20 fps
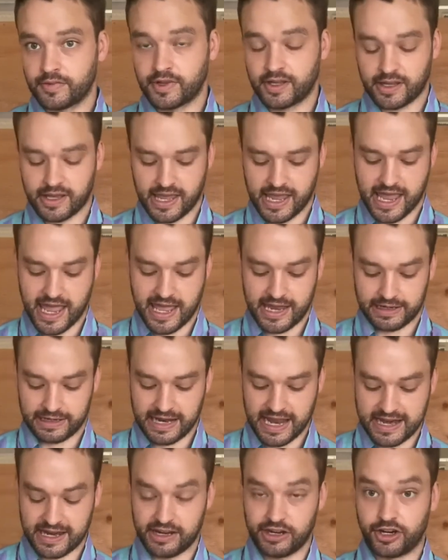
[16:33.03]
and
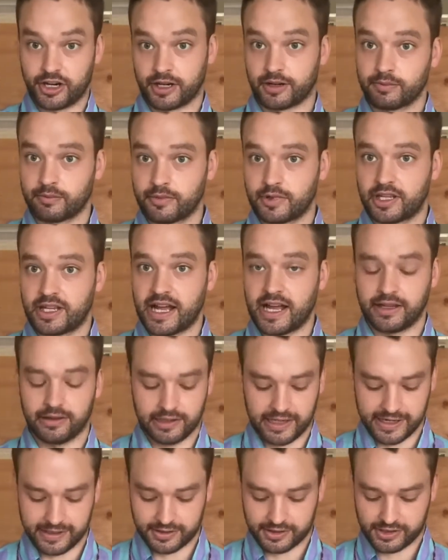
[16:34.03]
getting your cut
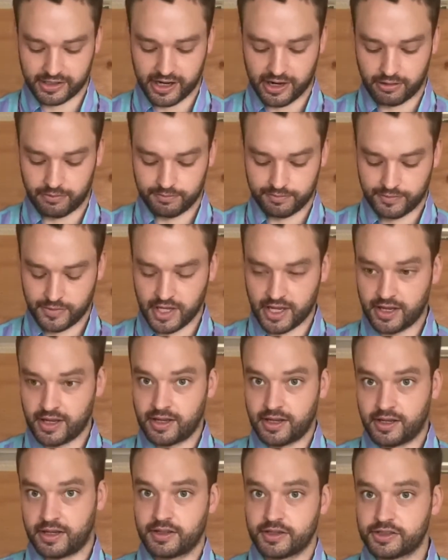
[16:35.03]
like so.
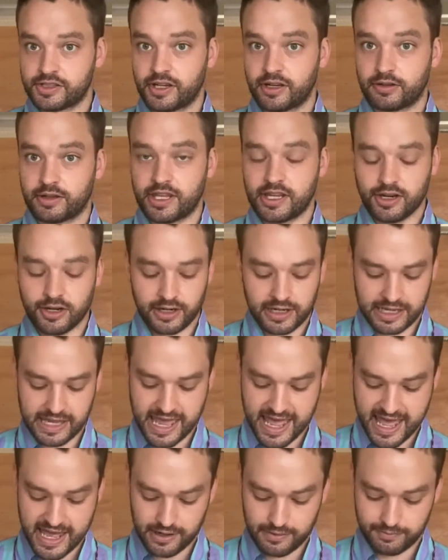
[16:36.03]
So here
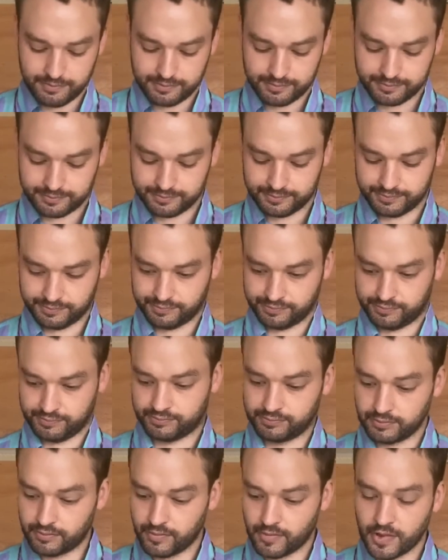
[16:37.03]
again,
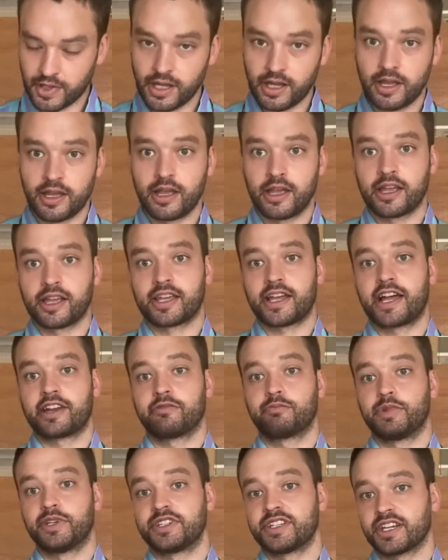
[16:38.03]
kind of
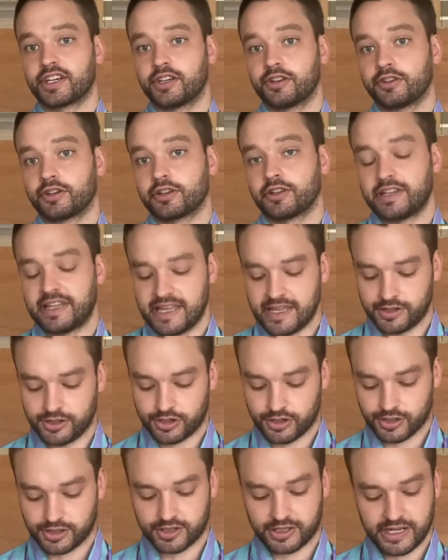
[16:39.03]
particularly
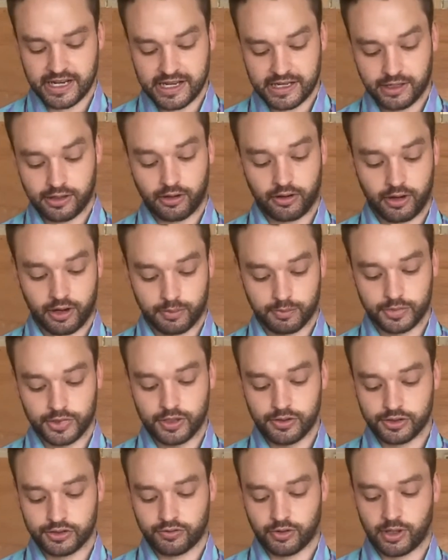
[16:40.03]
interesting, or
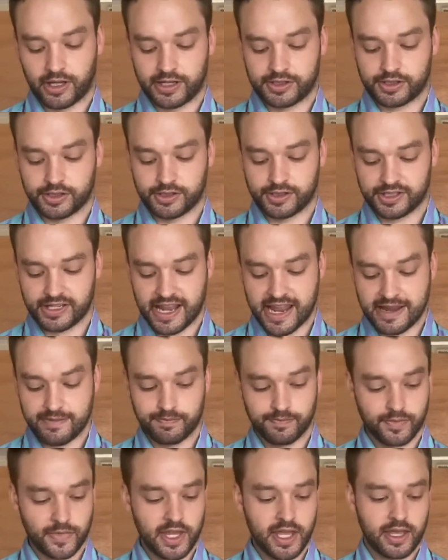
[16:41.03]
useful I should say,
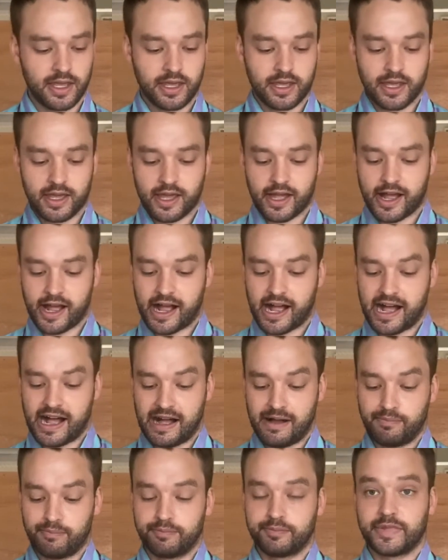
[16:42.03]

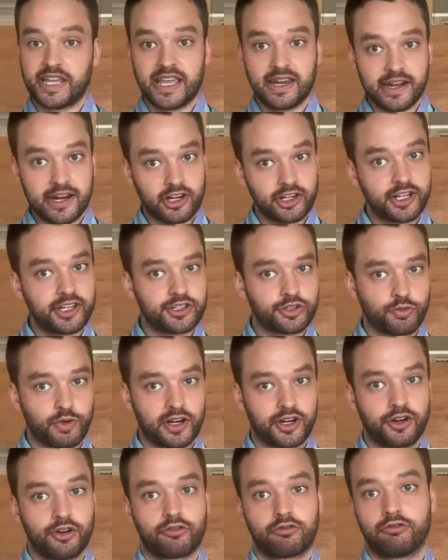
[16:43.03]
in areas where
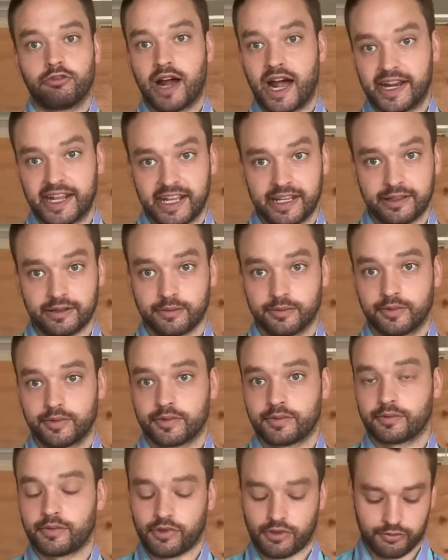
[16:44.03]
you're running
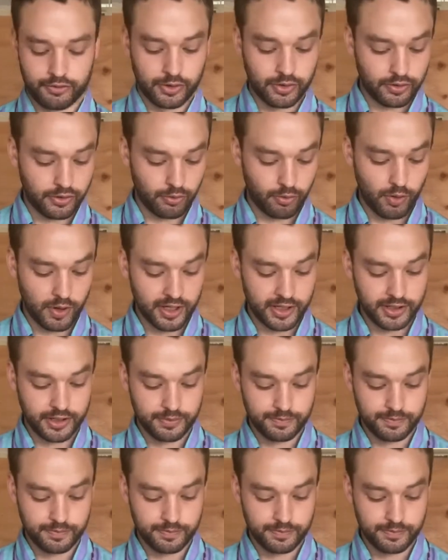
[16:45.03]
through the wood.